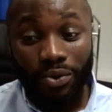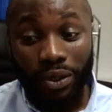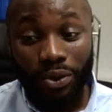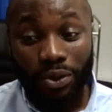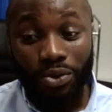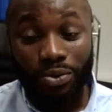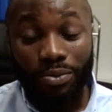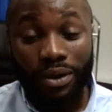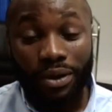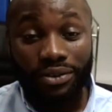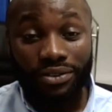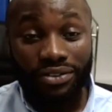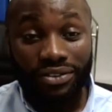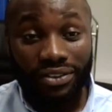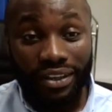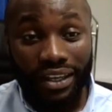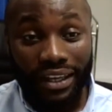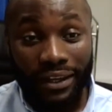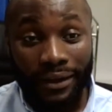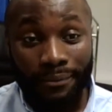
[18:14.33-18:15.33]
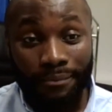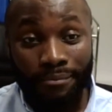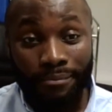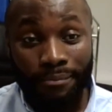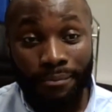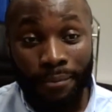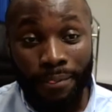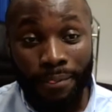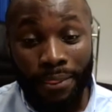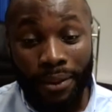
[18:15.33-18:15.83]
well, almost
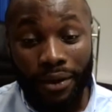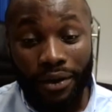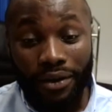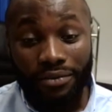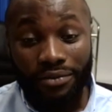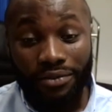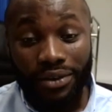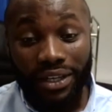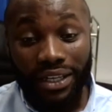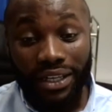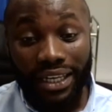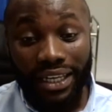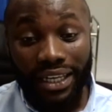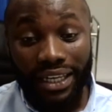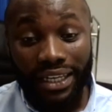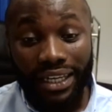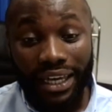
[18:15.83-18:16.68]
over a year